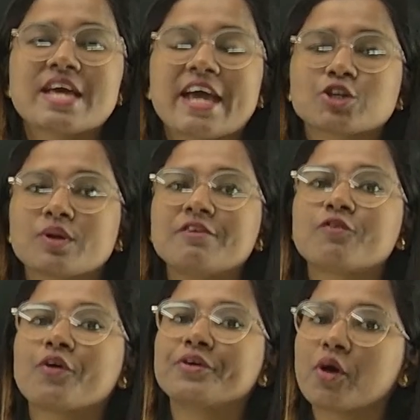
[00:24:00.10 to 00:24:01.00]
actually
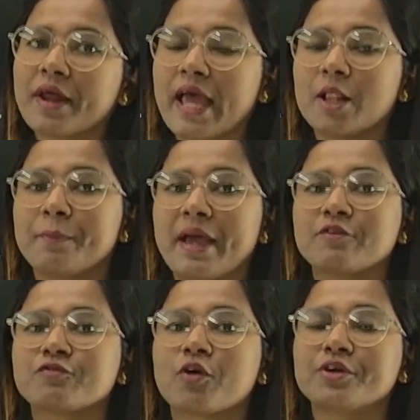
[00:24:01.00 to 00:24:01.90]
for your help
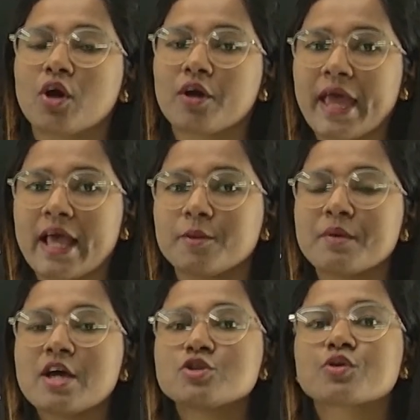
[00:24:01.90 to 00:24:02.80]

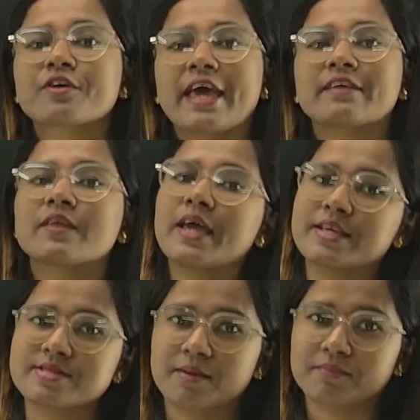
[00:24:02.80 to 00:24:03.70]
to crack the
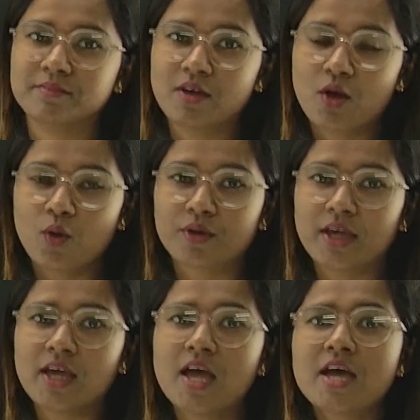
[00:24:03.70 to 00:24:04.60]
exam.
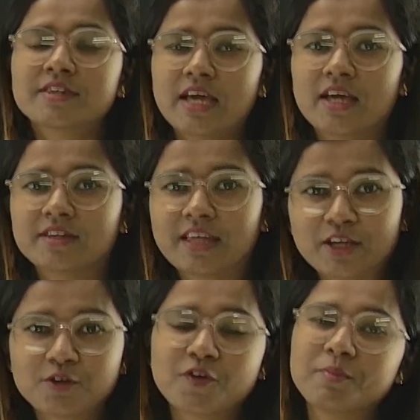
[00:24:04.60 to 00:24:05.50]
Okay? Thank
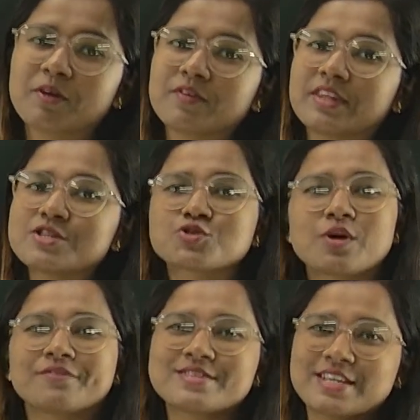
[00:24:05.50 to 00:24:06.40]
you for being with us throughout the session.